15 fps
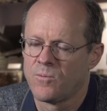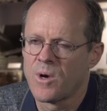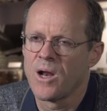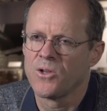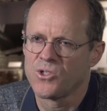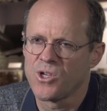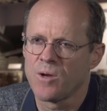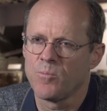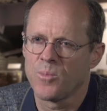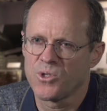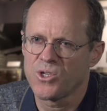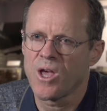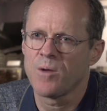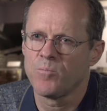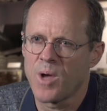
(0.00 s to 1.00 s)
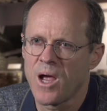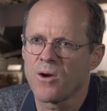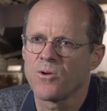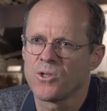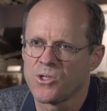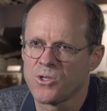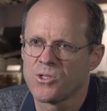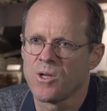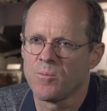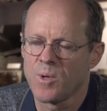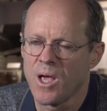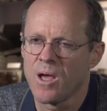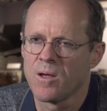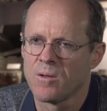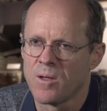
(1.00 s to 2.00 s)
Right, on Sun Microsystem,
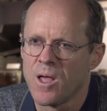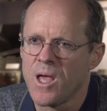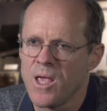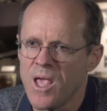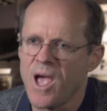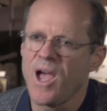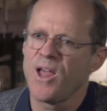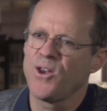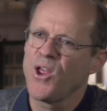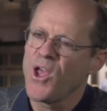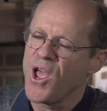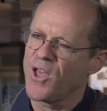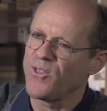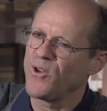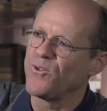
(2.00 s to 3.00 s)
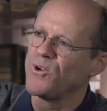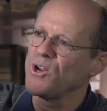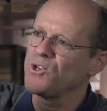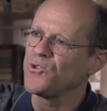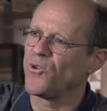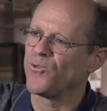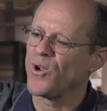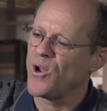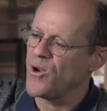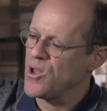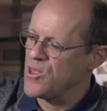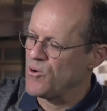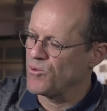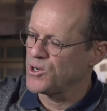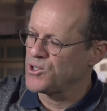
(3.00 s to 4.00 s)
yeah. Yeah, and
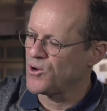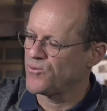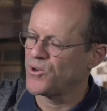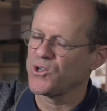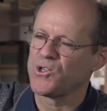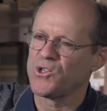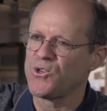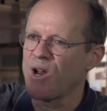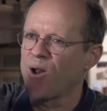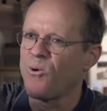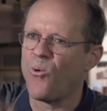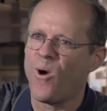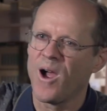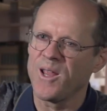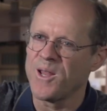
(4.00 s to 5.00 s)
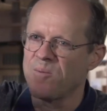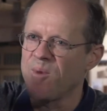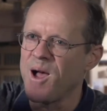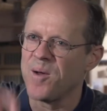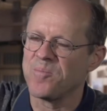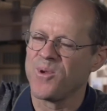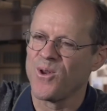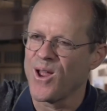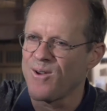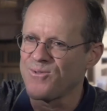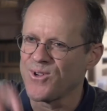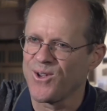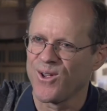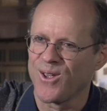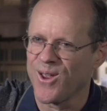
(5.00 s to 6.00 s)
the original versions, you had to wind them up. You'd have
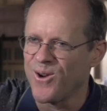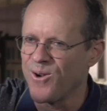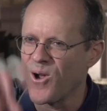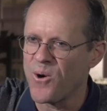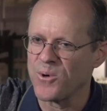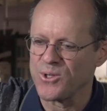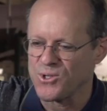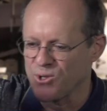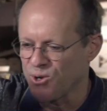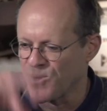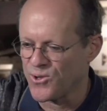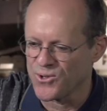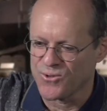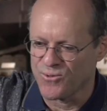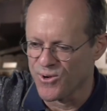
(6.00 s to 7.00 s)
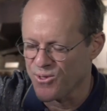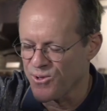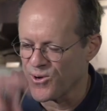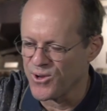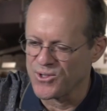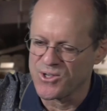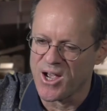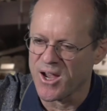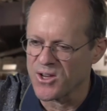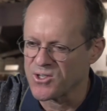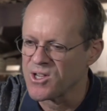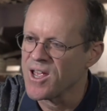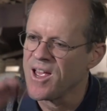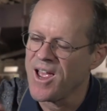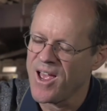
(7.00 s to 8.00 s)
to, you know, go in circles for 30
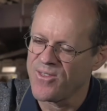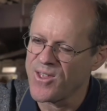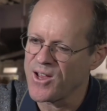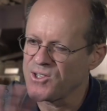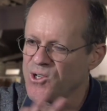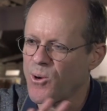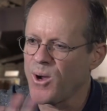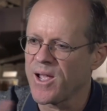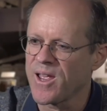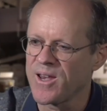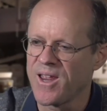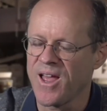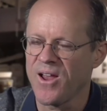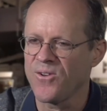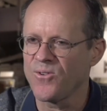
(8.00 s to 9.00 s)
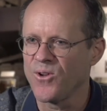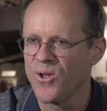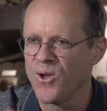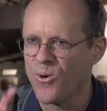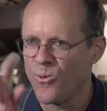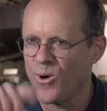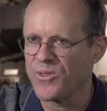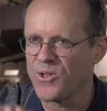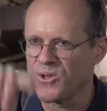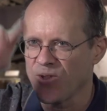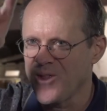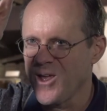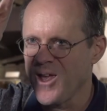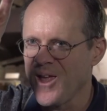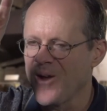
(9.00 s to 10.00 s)
seconds. And that's so I could get what
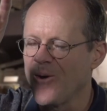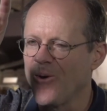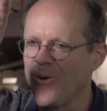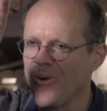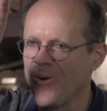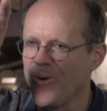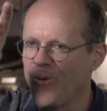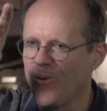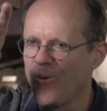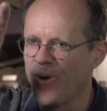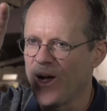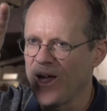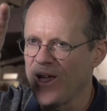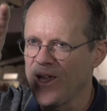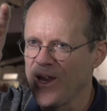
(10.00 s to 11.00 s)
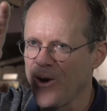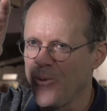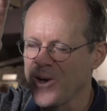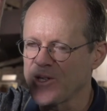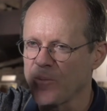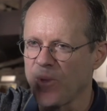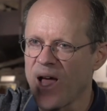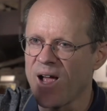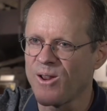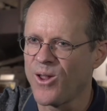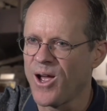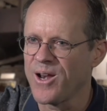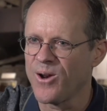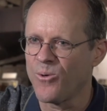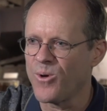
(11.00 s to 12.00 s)
you know, what's a black
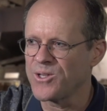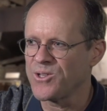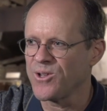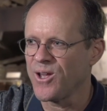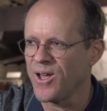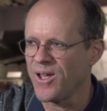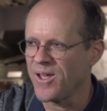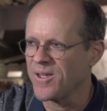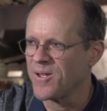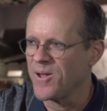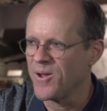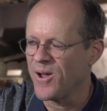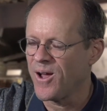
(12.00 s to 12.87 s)
line and what's a, you